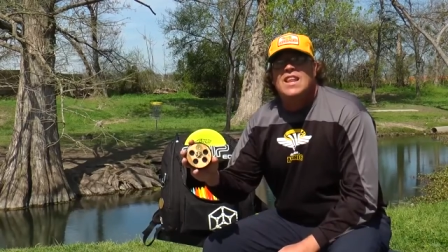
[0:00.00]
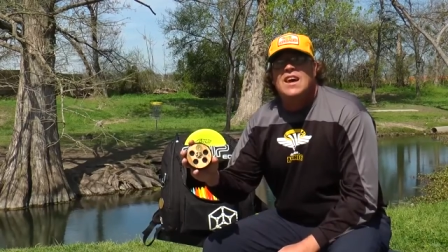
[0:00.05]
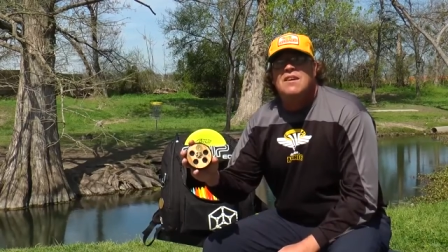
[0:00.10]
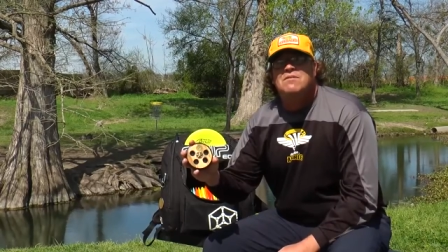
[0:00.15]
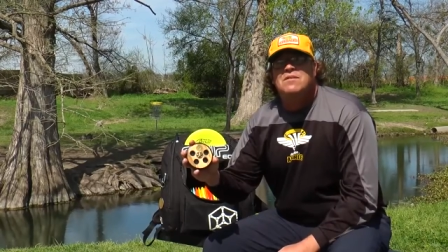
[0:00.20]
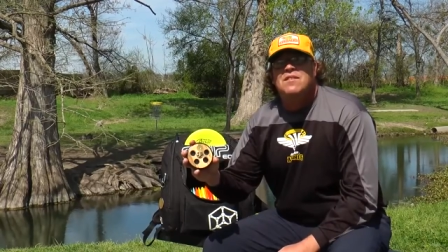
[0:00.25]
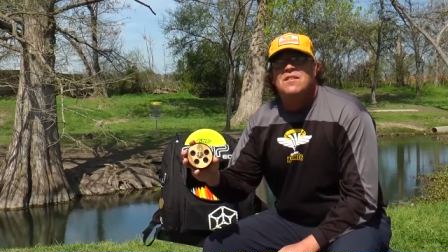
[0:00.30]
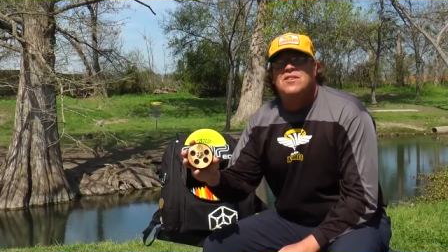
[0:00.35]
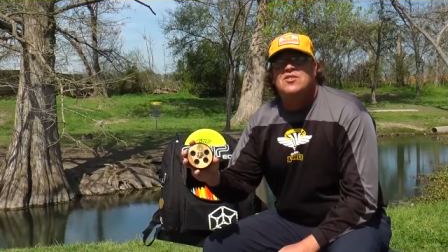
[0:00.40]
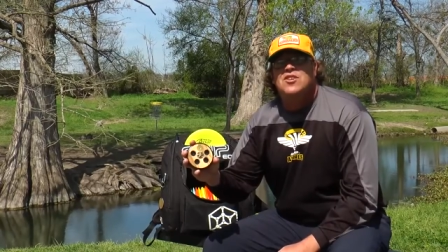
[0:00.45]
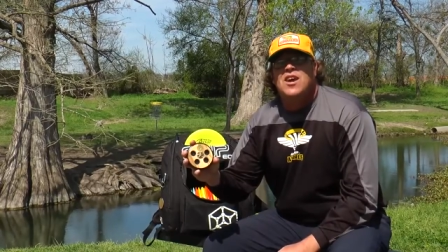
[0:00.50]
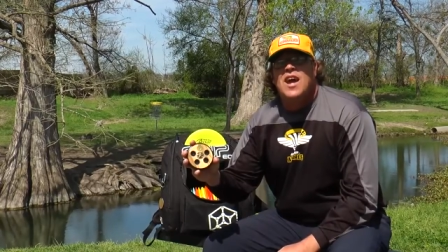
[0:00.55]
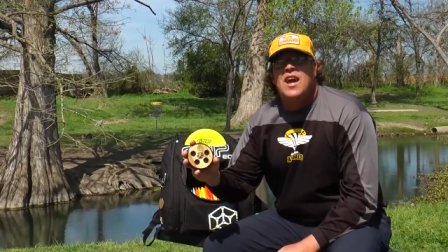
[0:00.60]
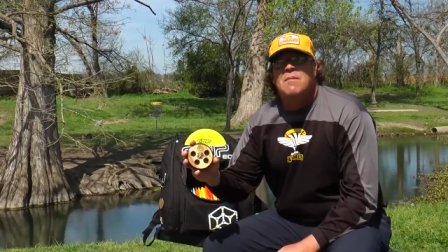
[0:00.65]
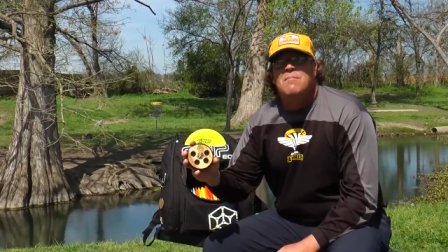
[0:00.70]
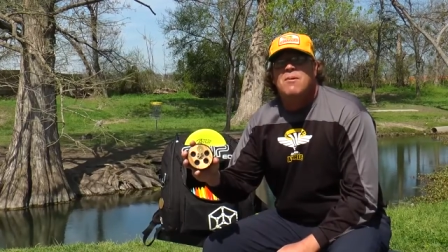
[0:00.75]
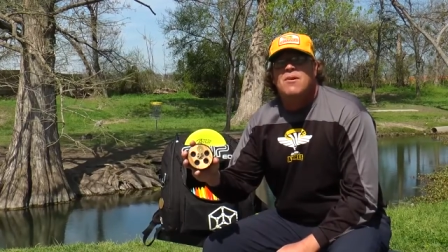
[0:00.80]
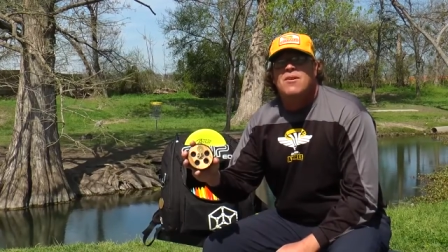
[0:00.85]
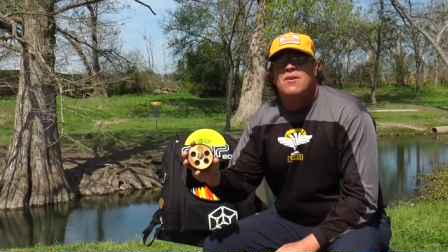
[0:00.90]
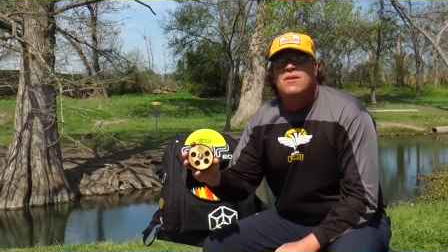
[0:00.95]
left in the
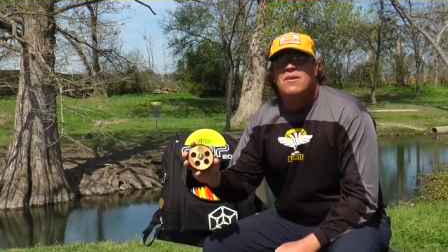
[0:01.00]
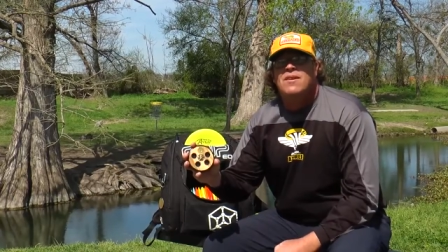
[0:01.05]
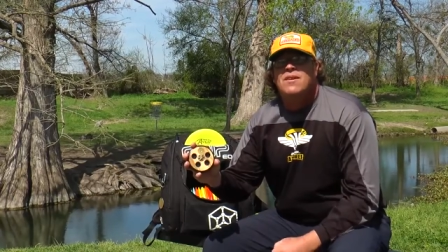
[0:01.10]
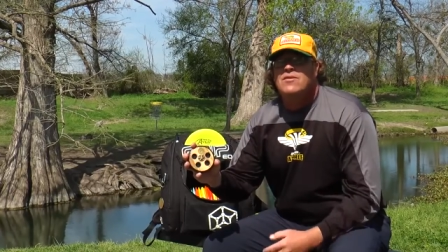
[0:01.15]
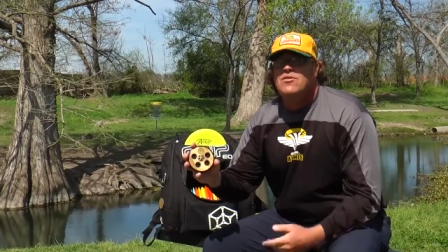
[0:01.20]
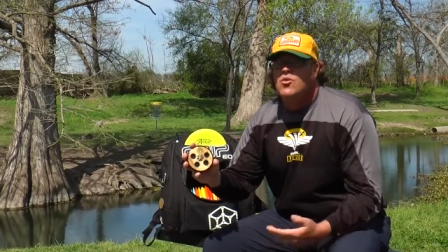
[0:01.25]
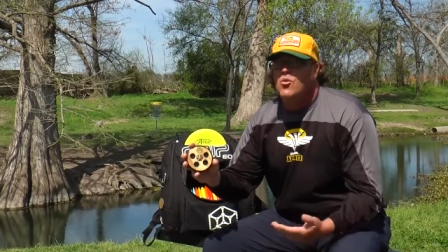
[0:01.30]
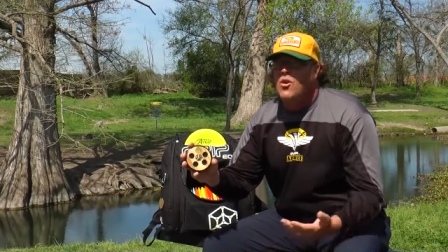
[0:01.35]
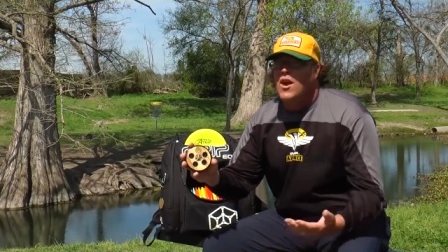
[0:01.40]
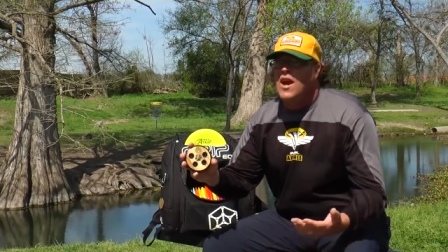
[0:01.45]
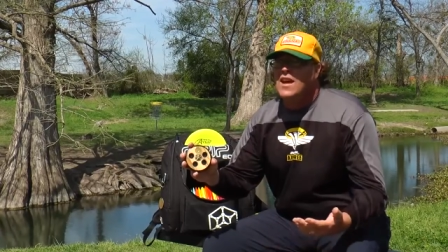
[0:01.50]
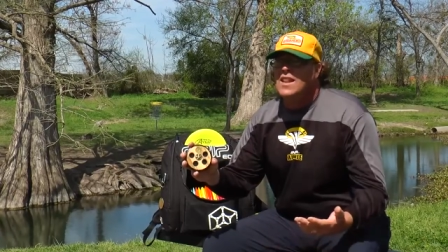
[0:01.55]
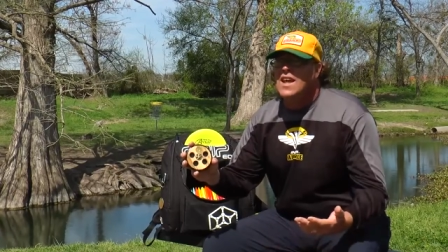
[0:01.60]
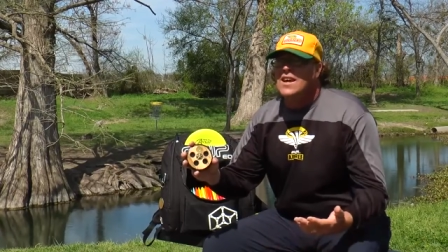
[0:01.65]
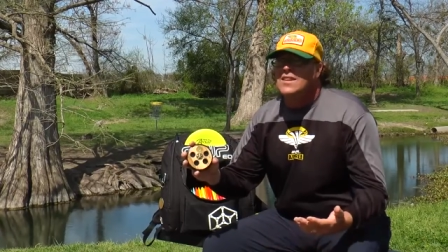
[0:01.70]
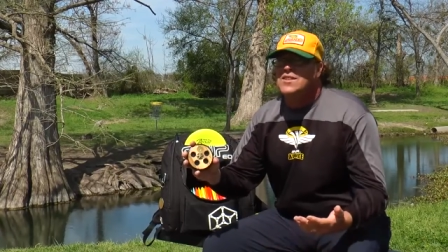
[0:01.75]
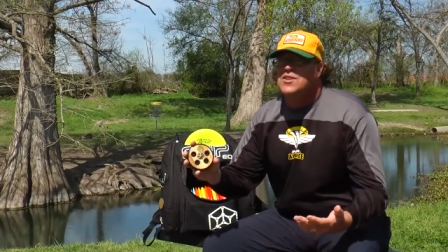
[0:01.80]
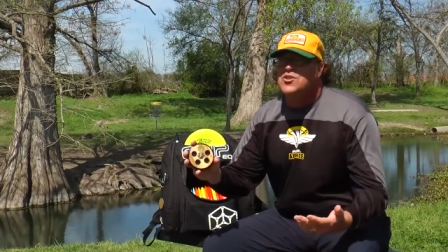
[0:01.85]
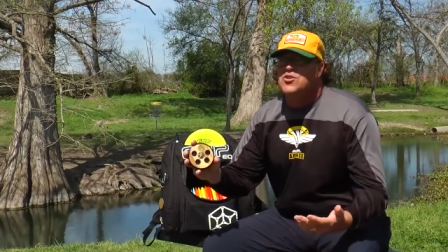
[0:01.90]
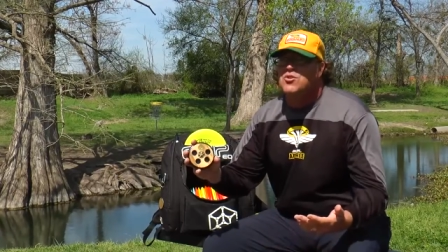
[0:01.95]
chamber. It's the way I
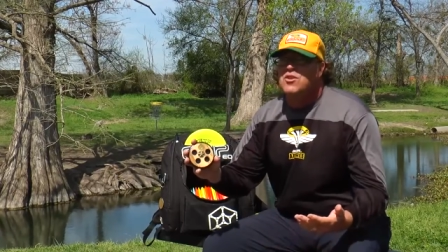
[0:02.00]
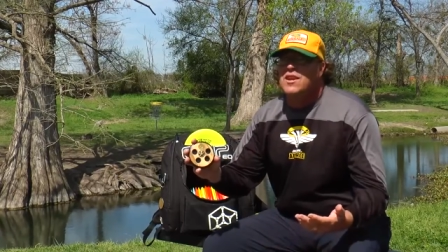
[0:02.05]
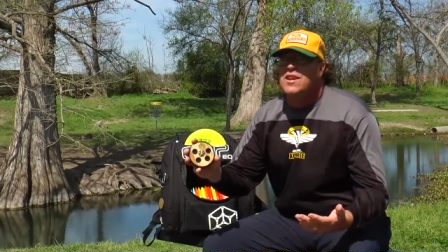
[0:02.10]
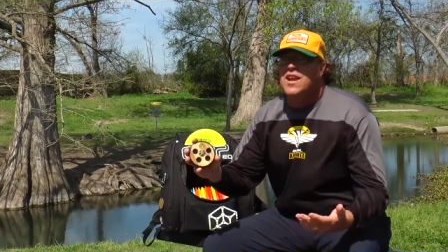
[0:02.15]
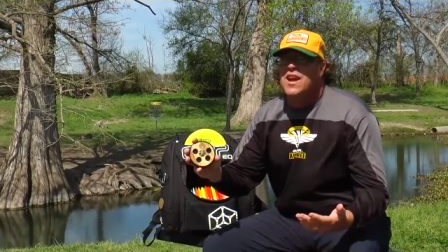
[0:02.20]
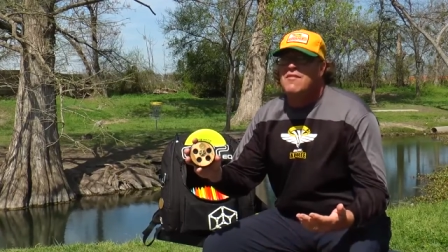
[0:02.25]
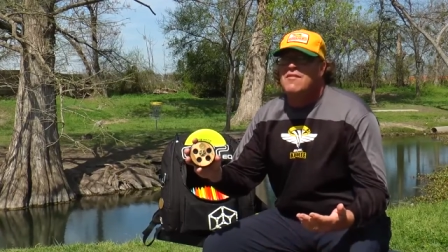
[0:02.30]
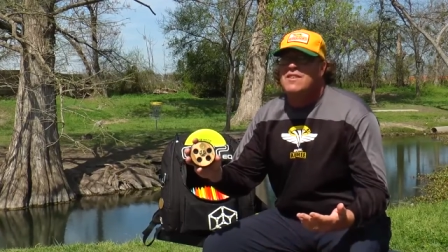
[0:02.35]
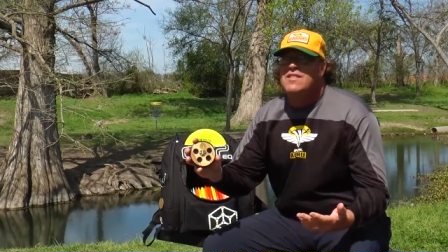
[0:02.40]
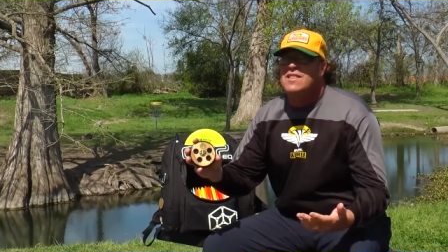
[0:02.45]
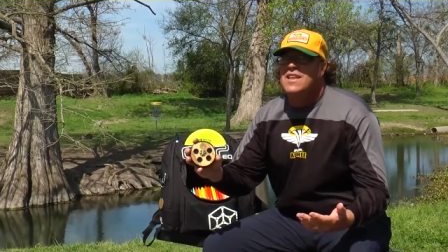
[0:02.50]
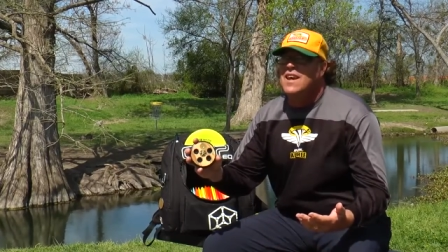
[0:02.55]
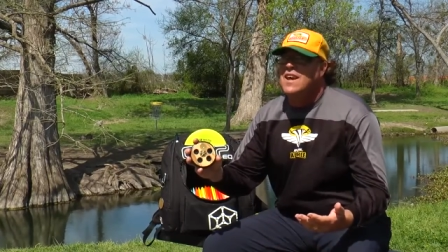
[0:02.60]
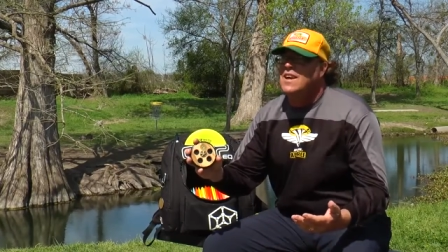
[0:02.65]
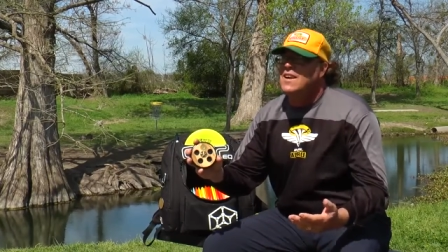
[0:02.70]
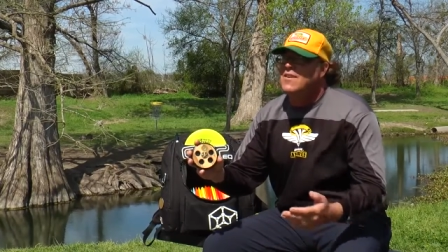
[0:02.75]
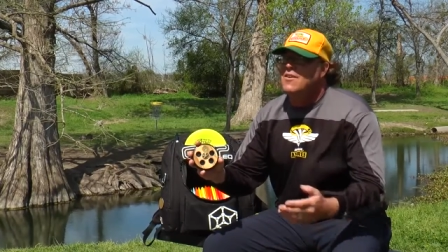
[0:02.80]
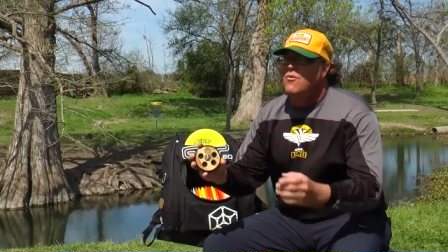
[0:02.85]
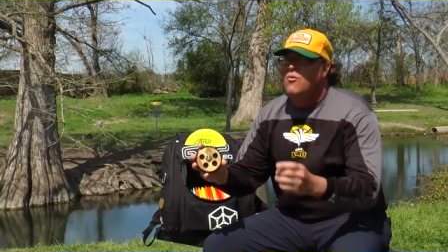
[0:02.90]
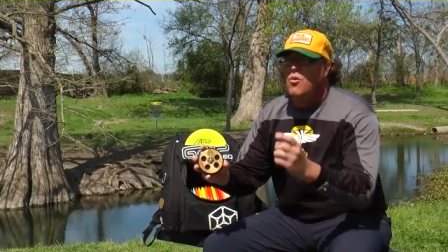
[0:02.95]
like to treat
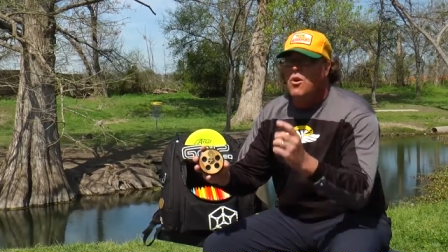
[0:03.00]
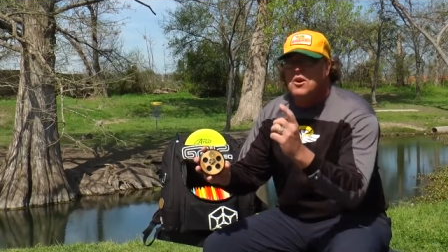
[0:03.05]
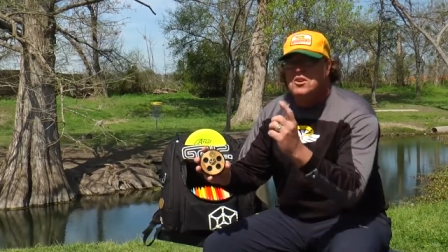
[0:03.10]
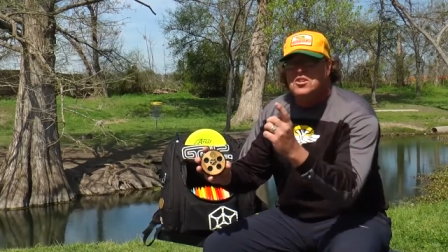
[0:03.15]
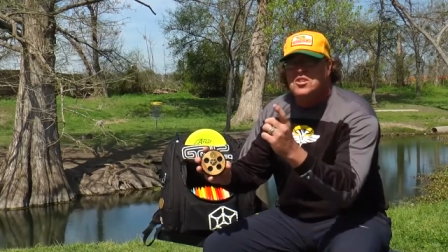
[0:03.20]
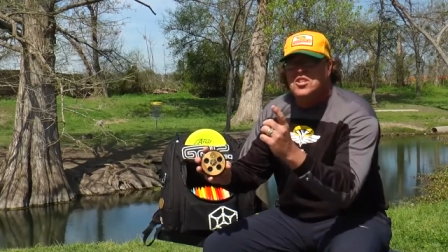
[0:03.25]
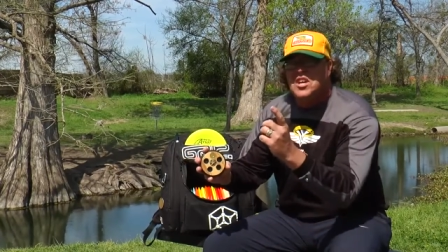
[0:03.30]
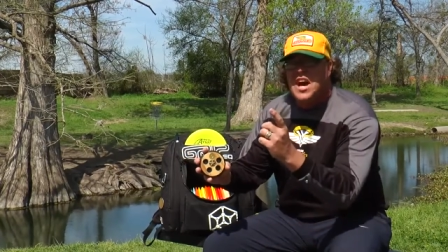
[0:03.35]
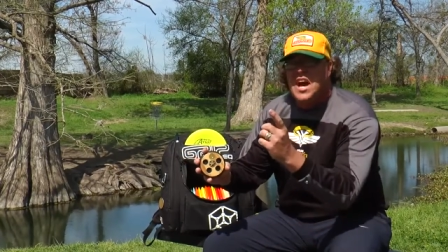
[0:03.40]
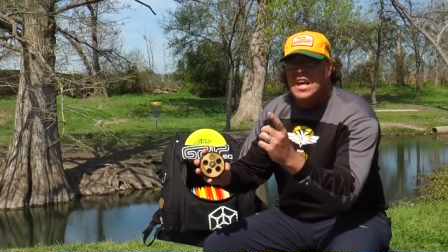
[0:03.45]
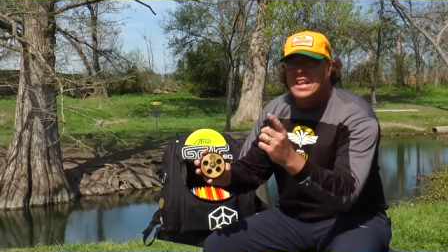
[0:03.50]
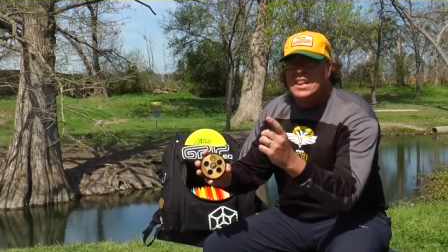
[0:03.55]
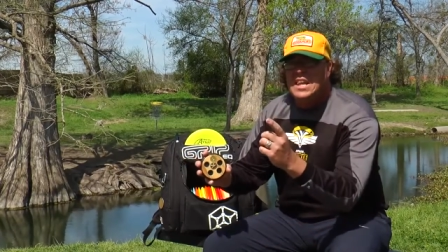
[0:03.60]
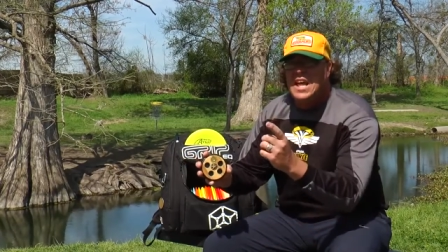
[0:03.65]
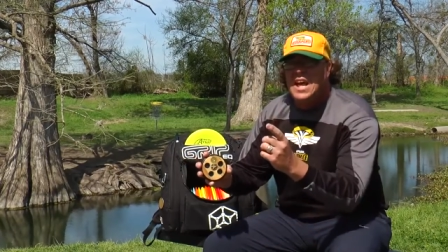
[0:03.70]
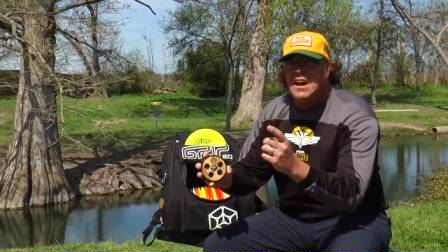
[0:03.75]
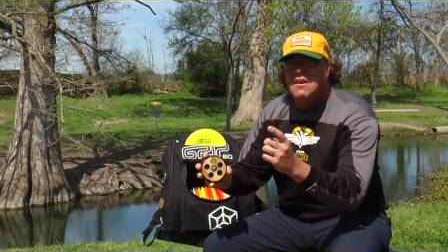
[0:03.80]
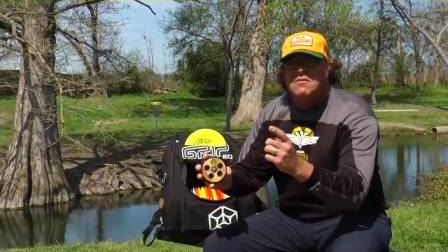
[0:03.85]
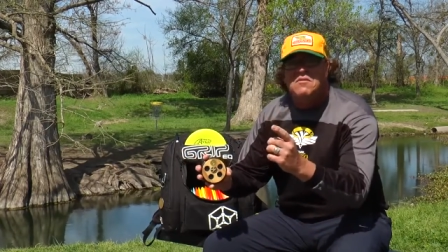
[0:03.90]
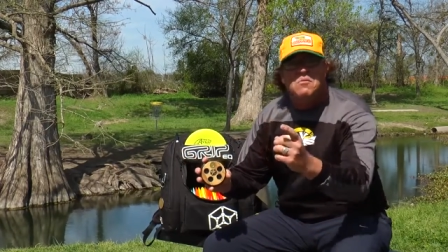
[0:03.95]
everything. One shot
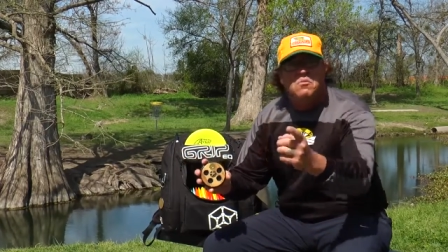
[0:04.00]
left,